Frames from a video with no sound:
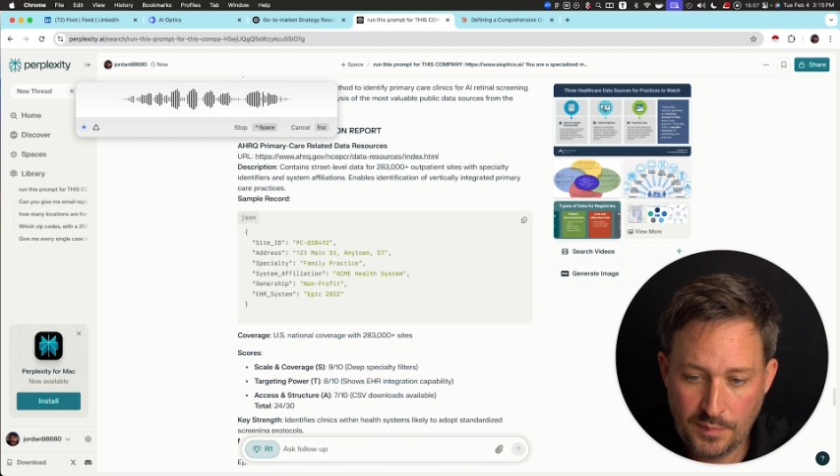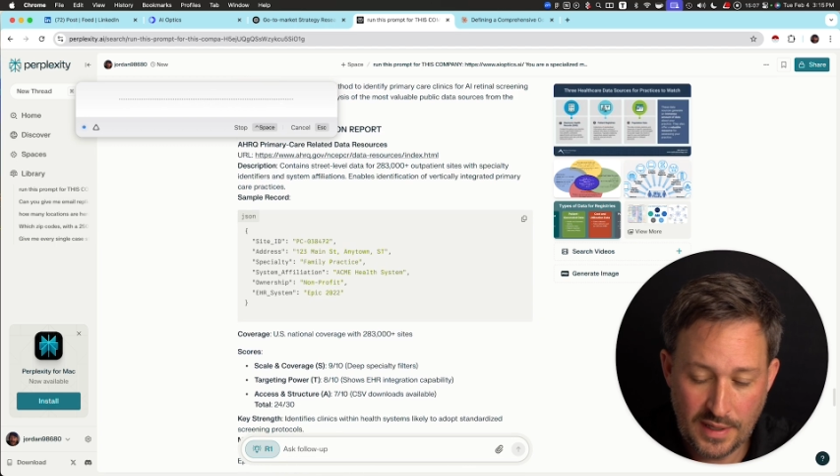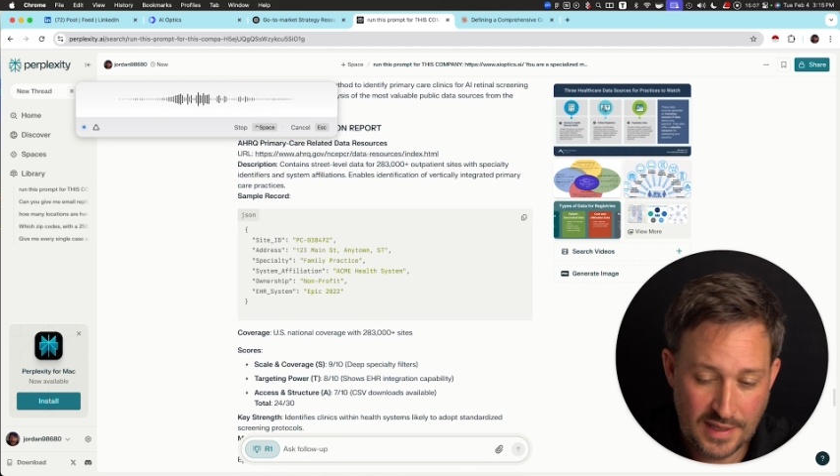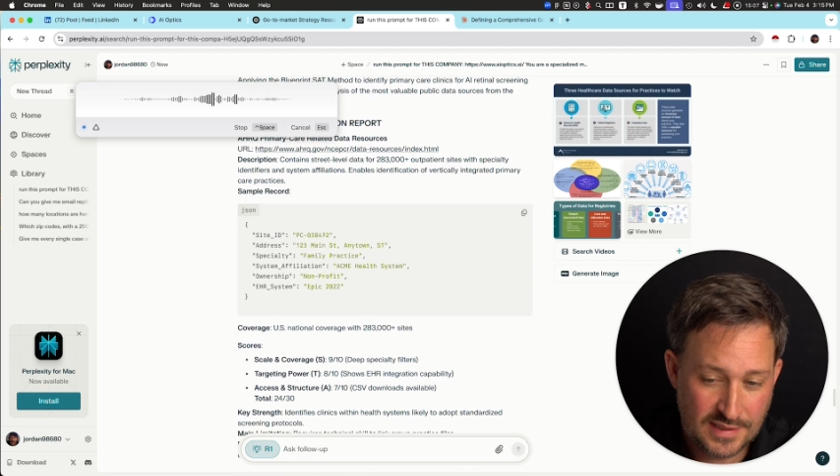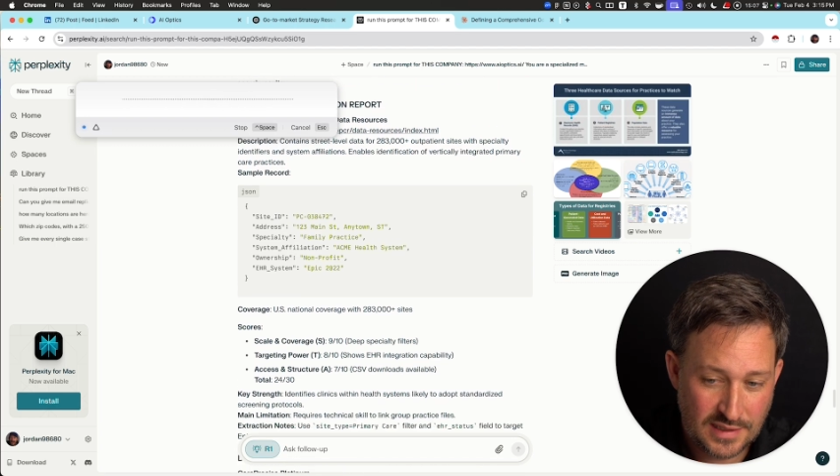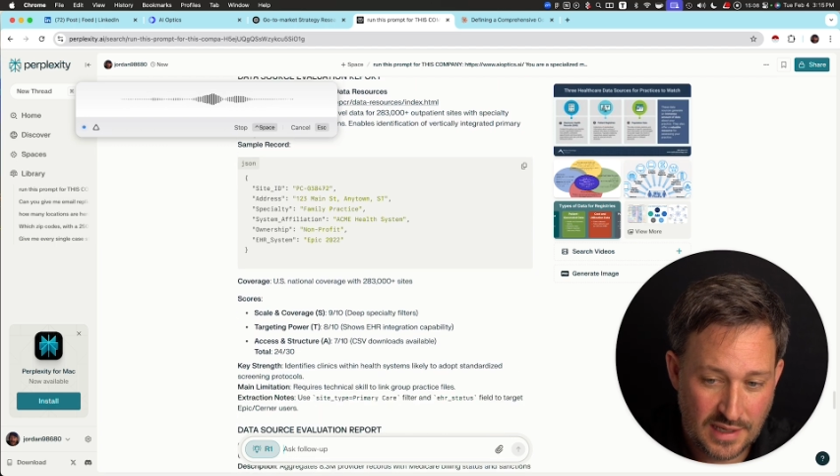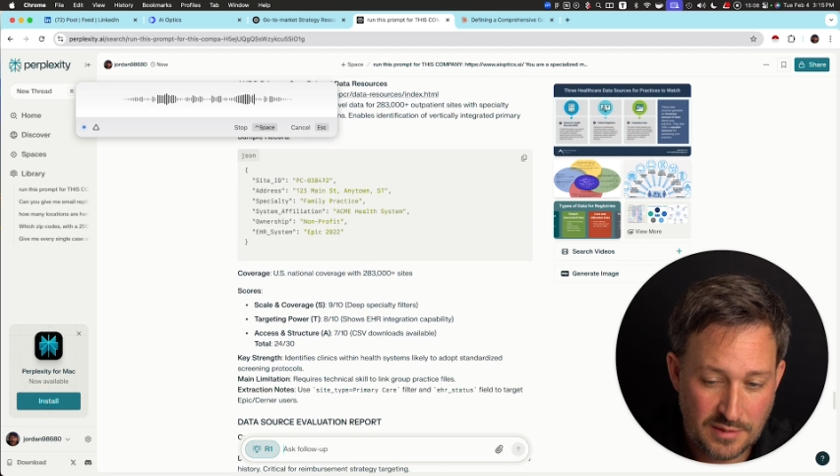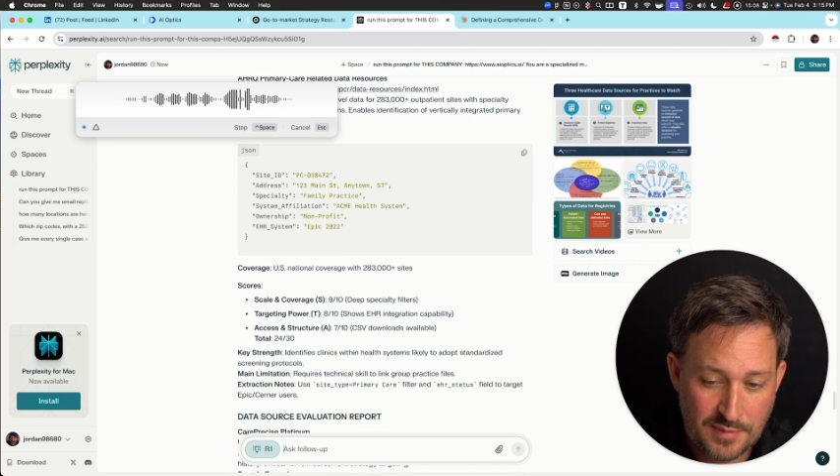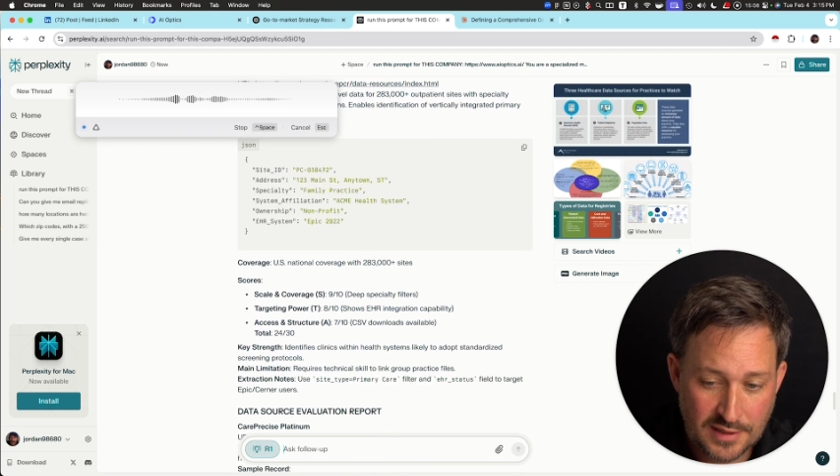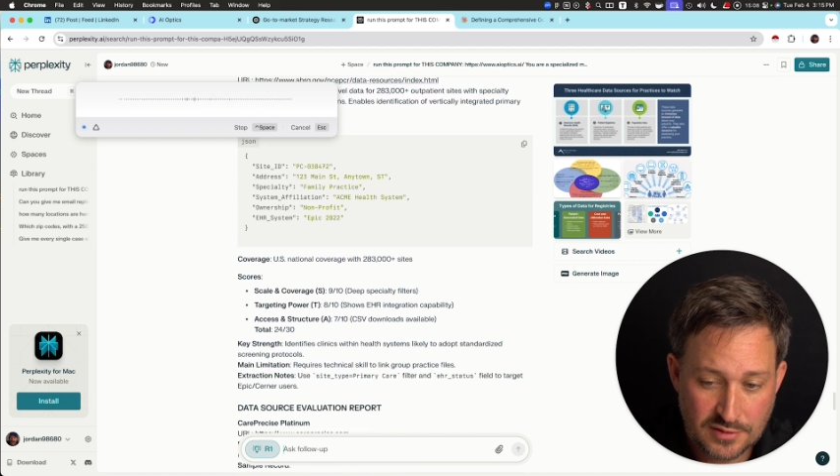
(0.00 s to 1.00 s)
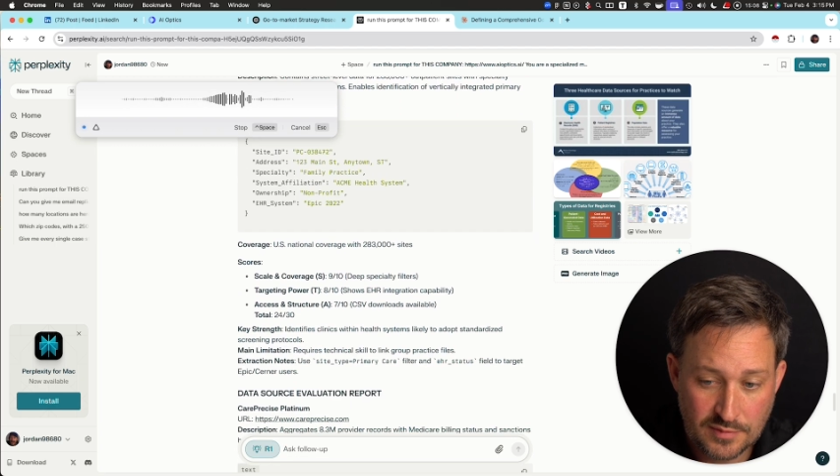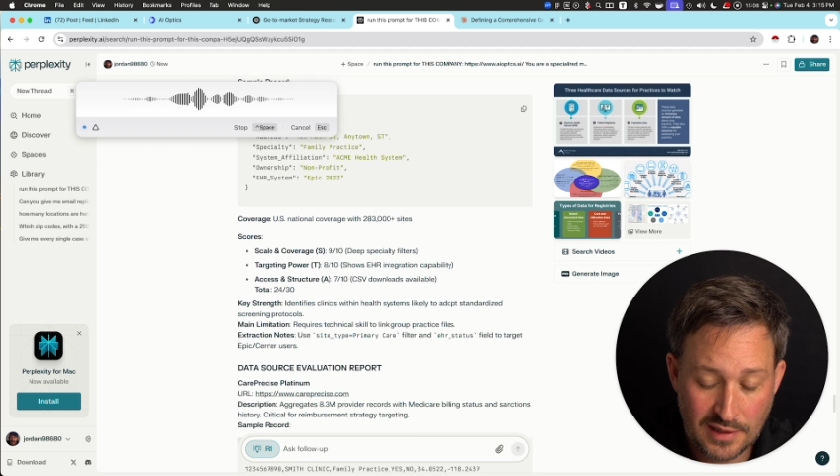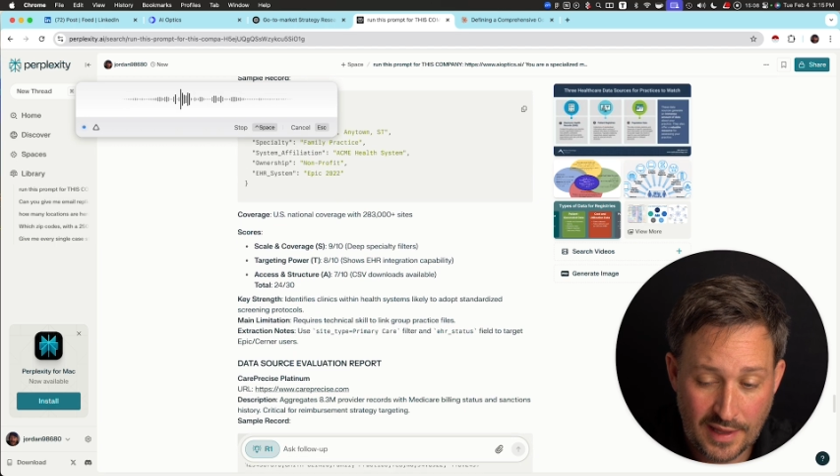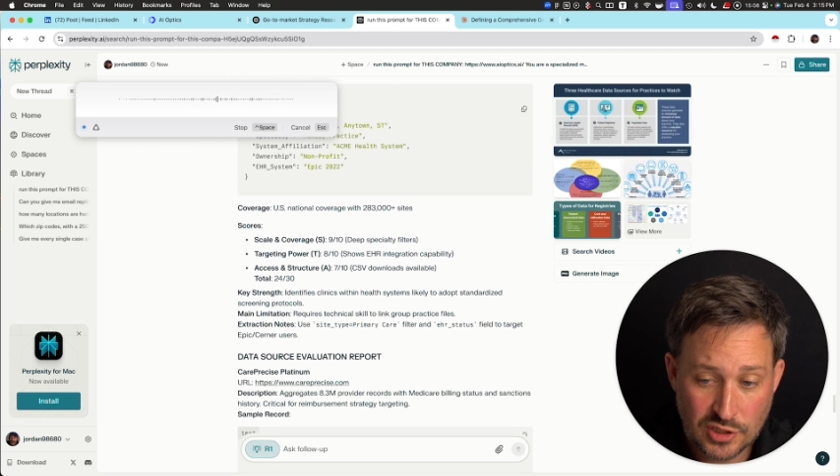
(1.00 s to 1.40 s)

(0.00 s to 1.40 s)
is it going to be best for me to like